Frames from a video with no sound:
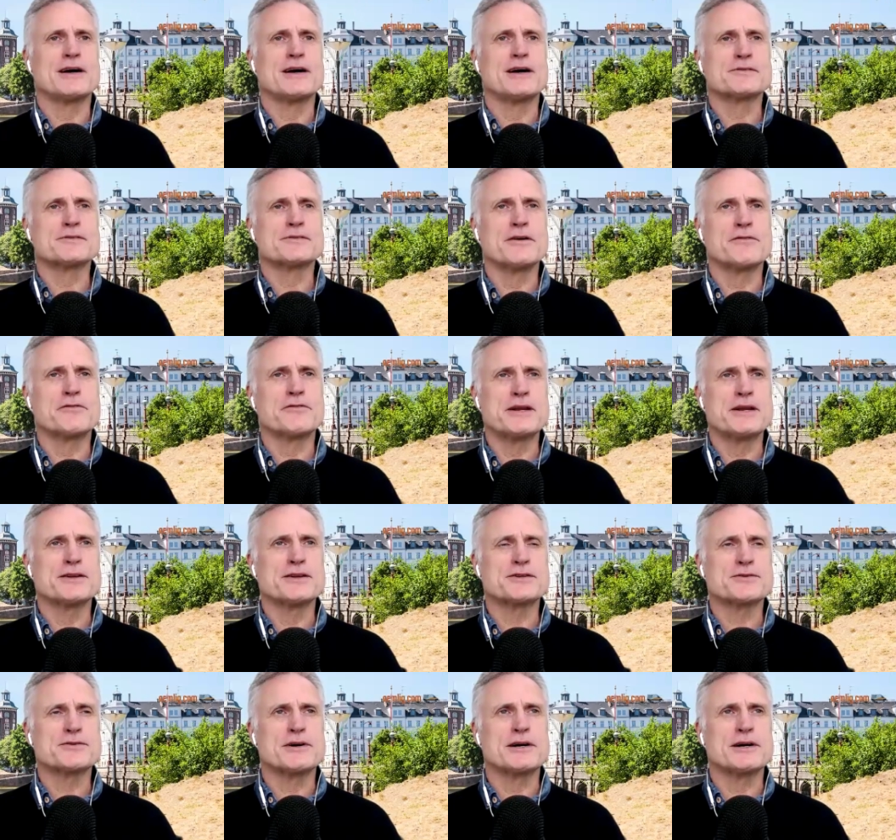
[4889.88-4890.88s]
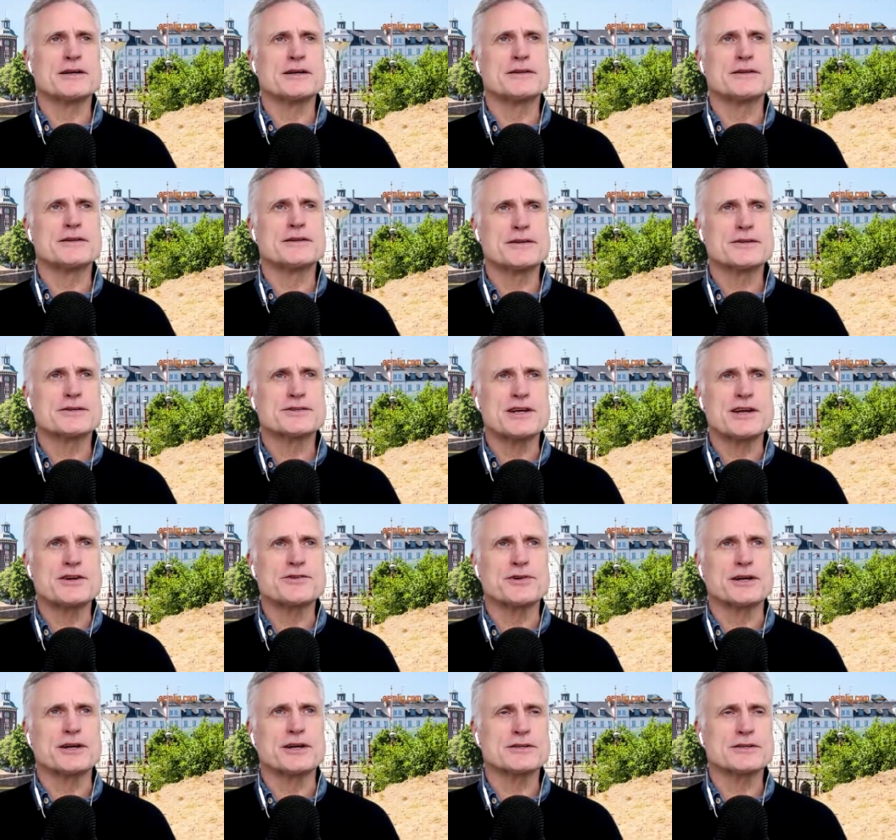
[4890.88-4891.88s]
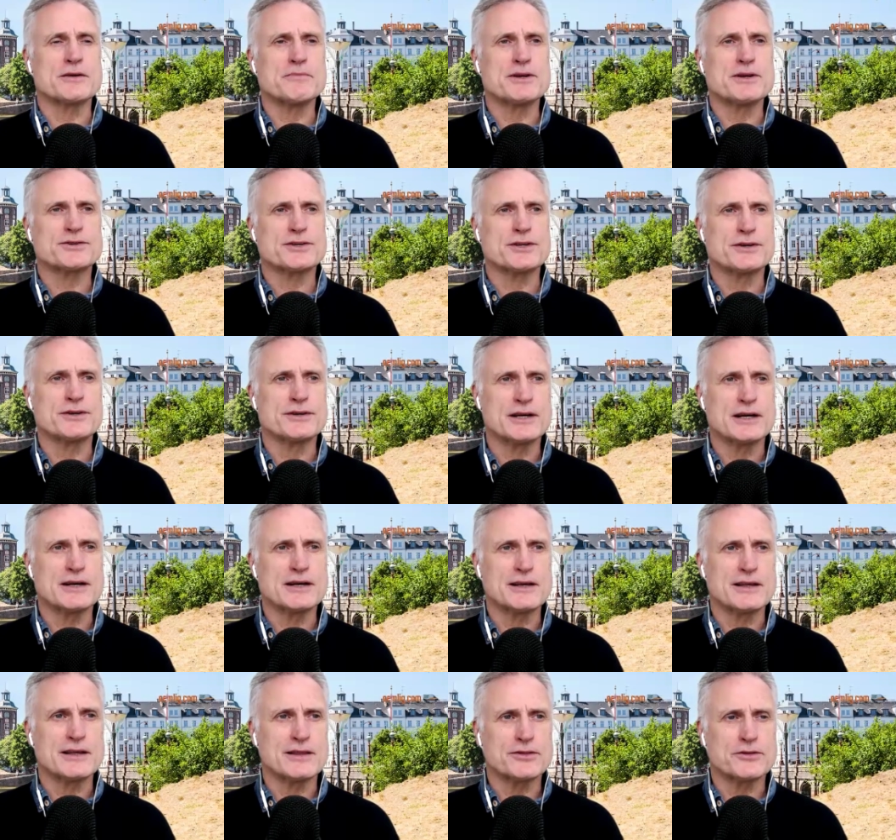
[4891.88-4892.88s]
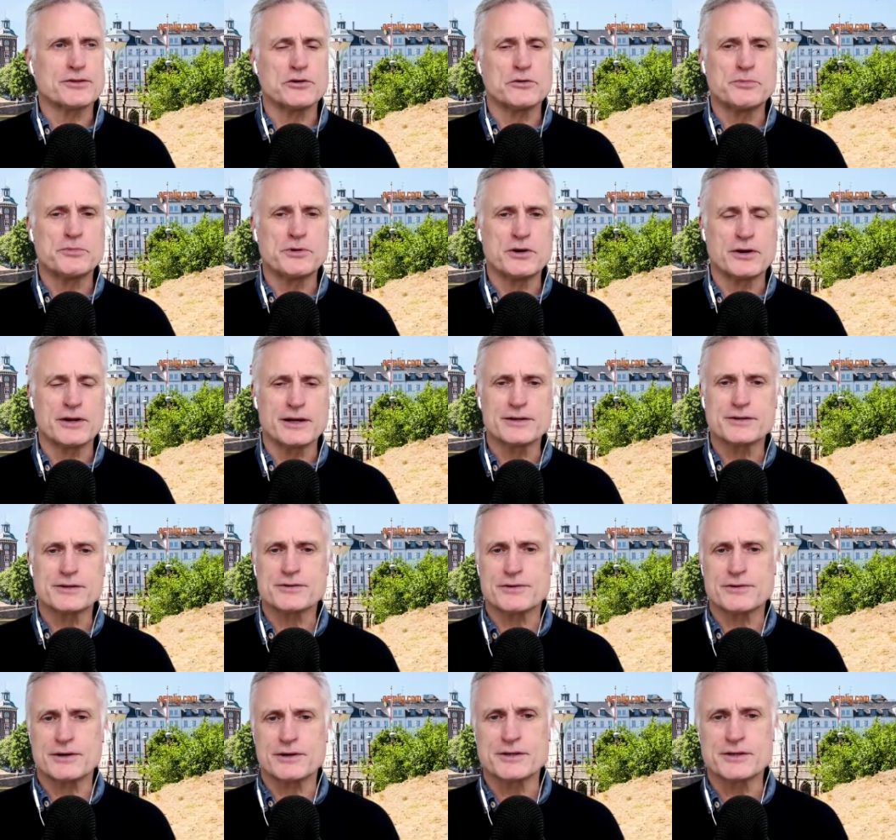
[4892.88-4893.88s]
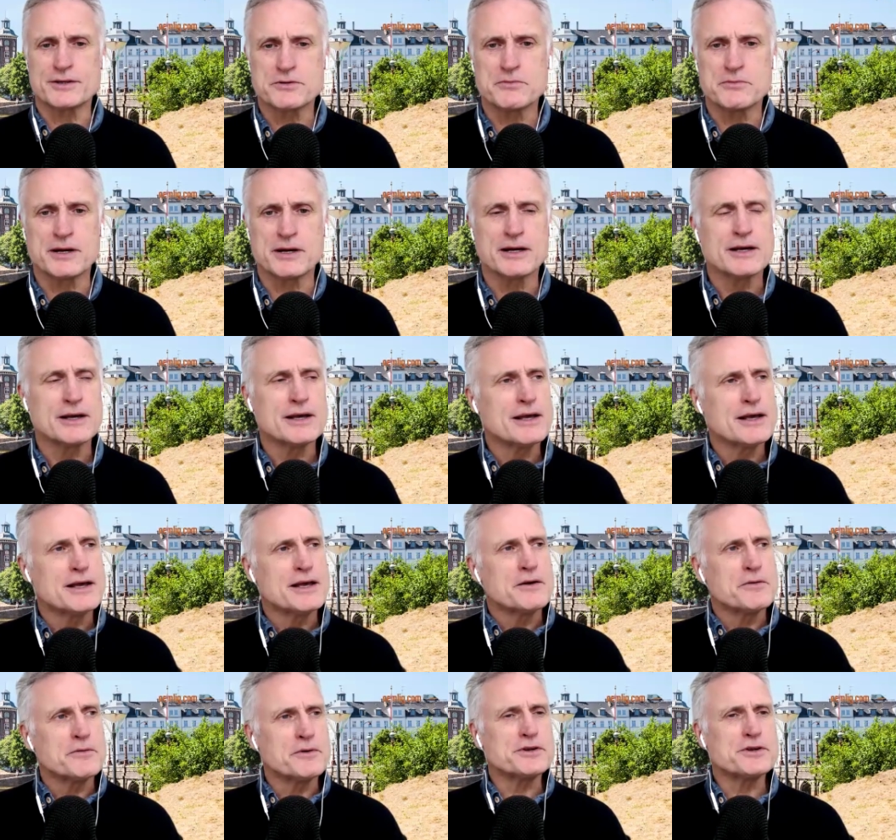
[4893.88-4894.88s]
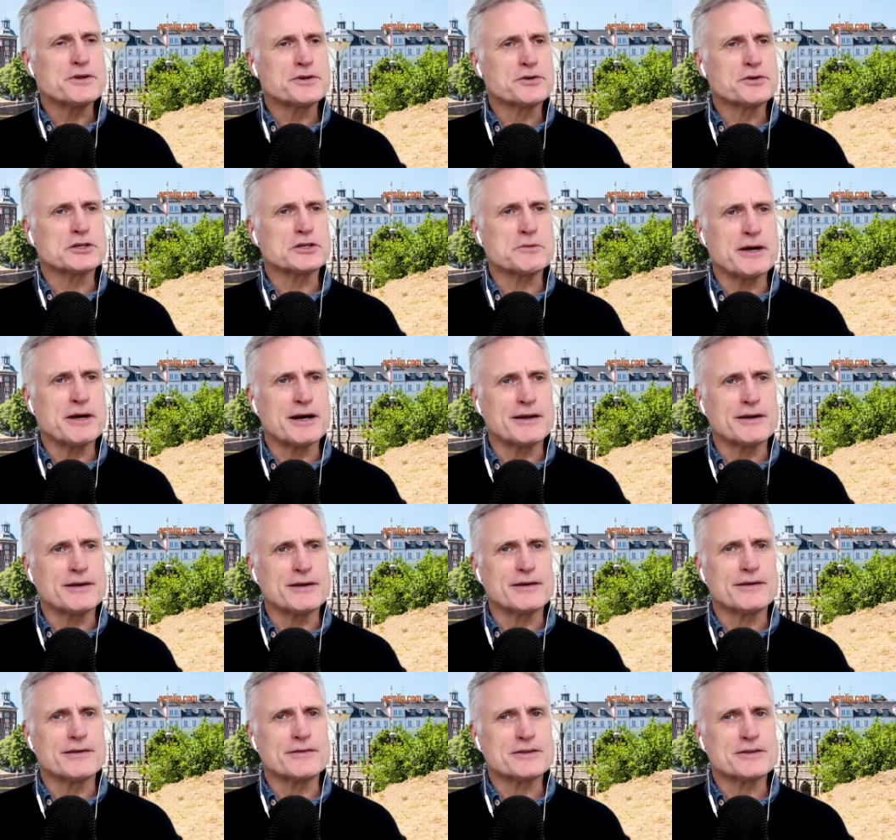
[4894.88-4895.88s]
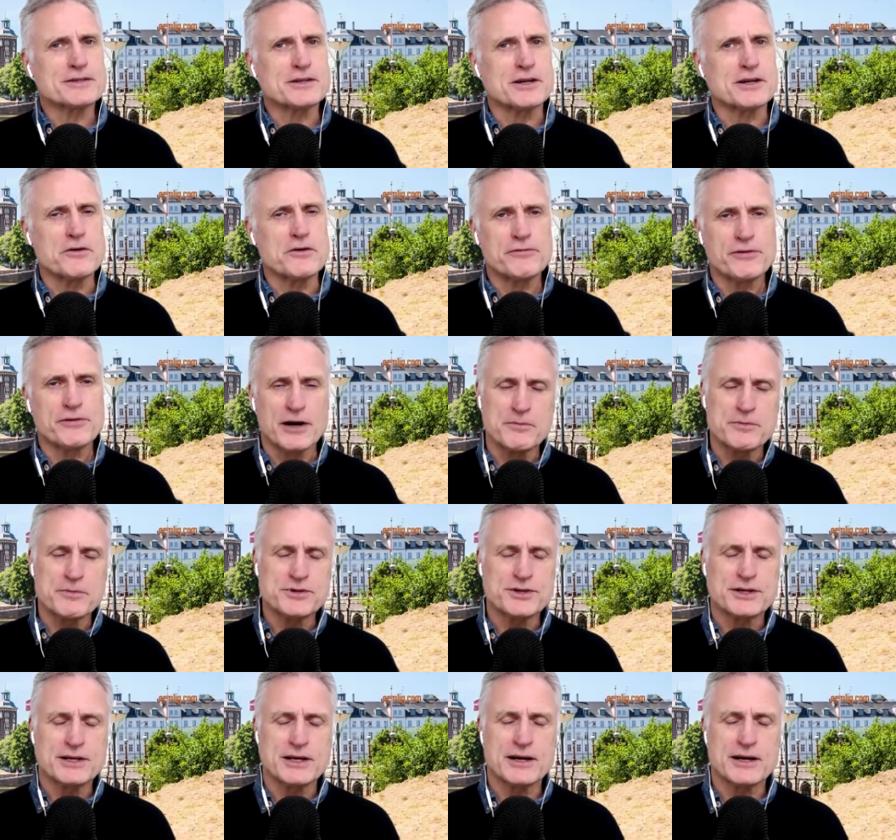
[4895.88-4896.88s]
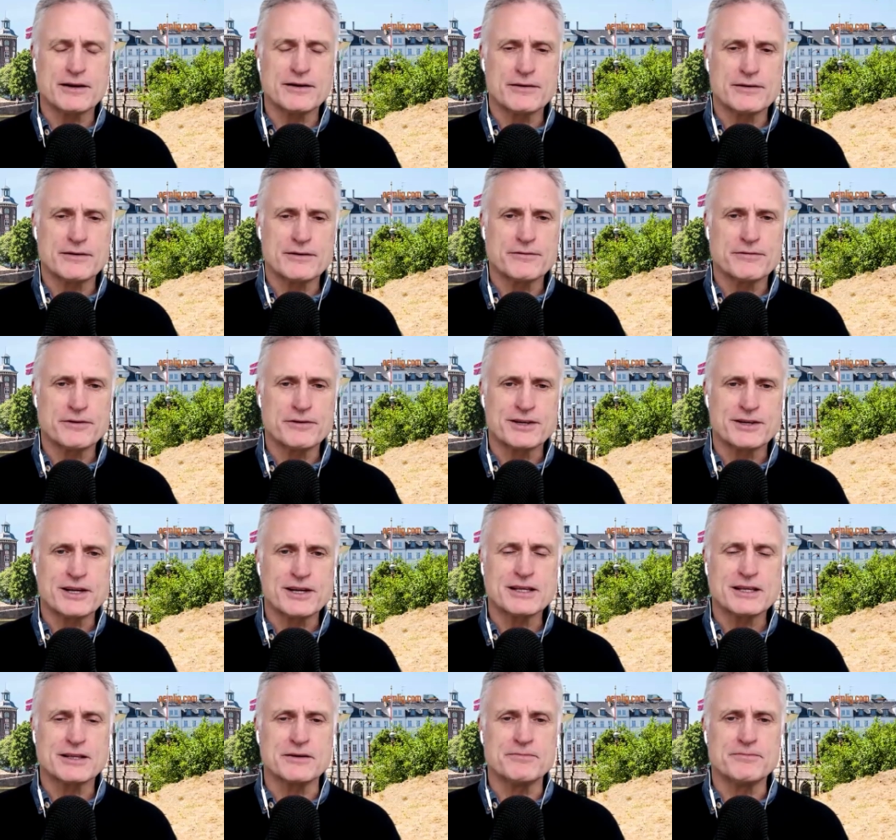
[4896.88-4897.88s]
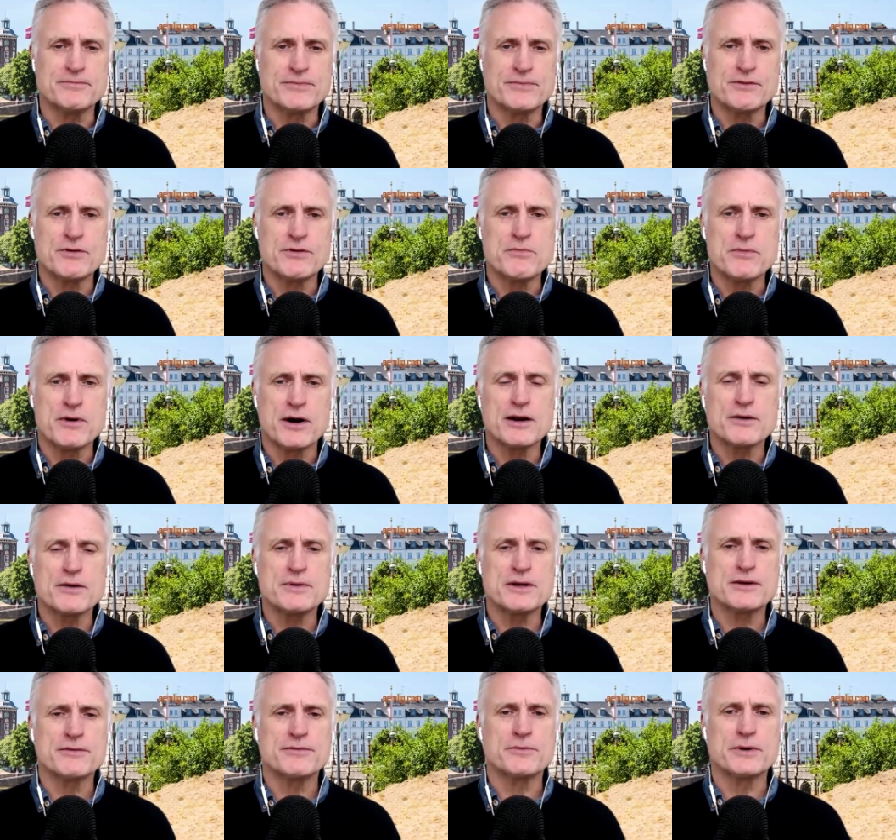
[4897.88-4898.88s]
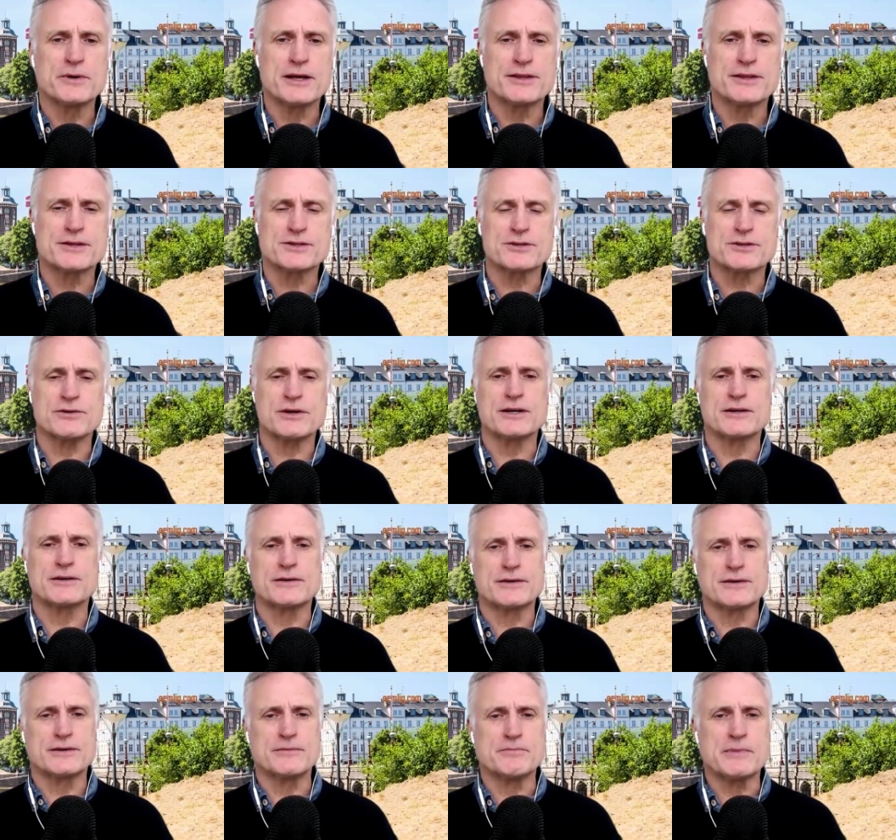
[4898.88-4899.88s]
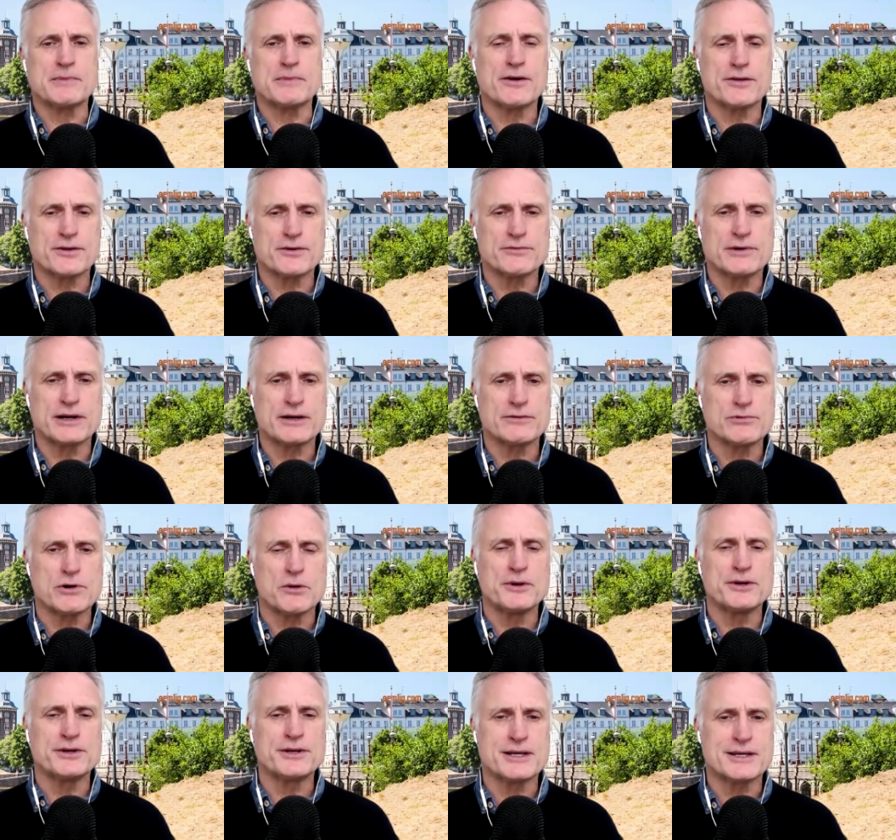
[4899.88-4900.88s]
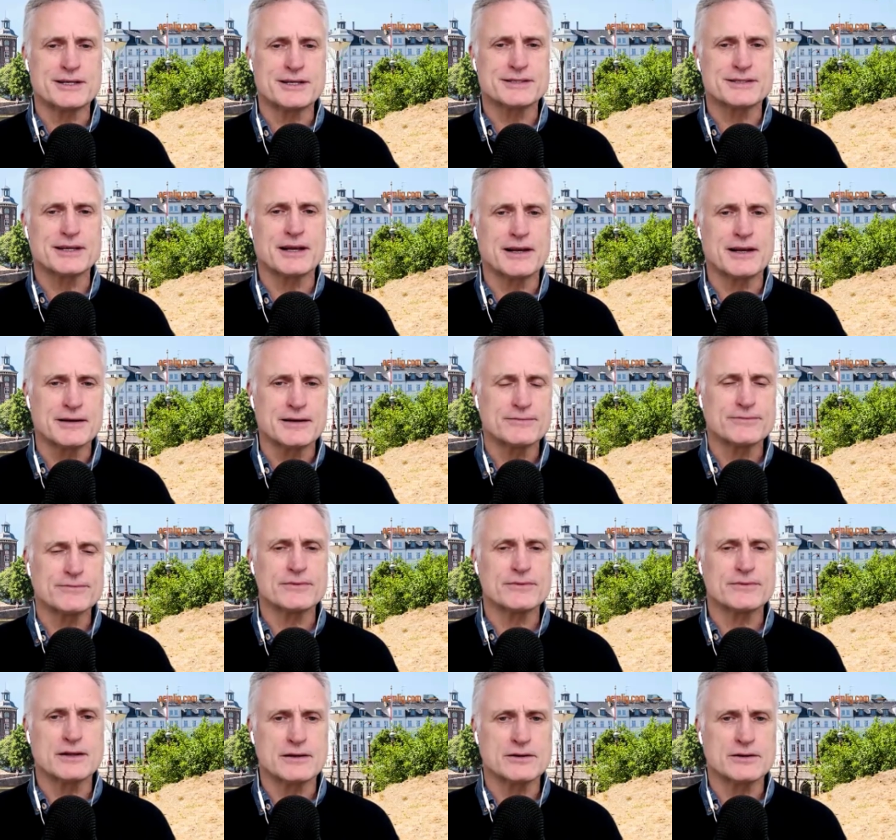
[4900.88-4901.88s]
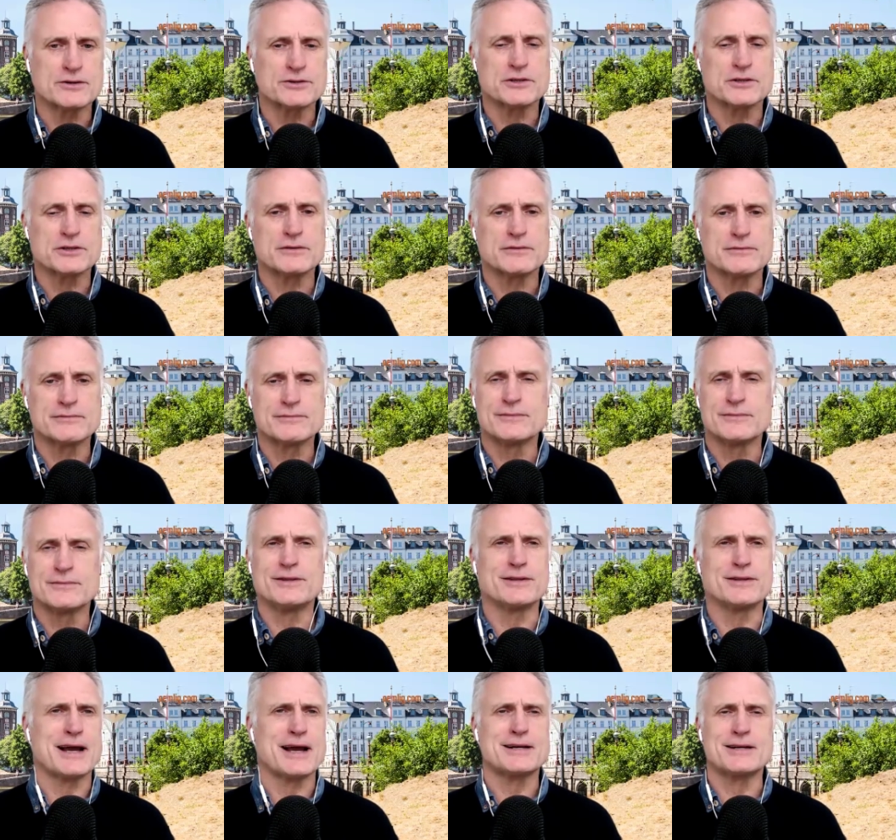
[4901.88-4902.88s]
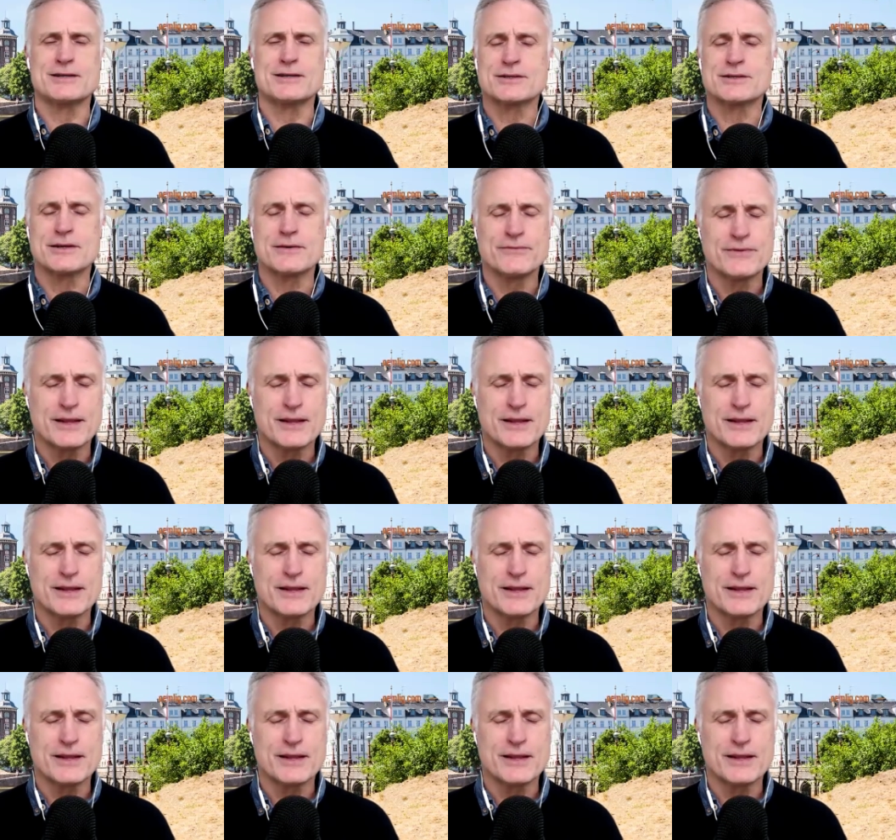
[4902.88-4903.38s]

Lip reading: Sorry for being Australia-centric, because I mentioned Ian Thorpe earlier, Australian swimmer. When you talked about slow fibers, you can't fatigue them. It reminded me of, we had this great marathon runner, Robert De Castella, in the 80s.